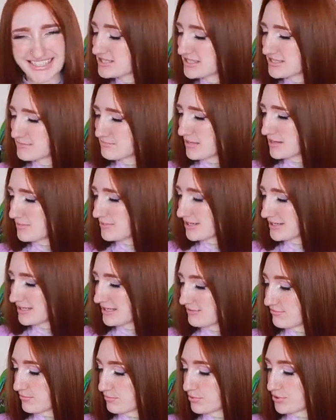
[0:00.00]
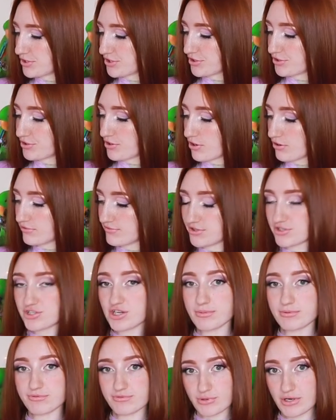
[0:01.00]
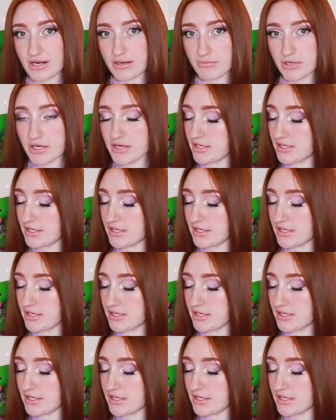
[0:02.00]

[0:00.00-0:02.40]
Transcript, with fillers: I'll see, maybe I can even put it on over the top of what I'm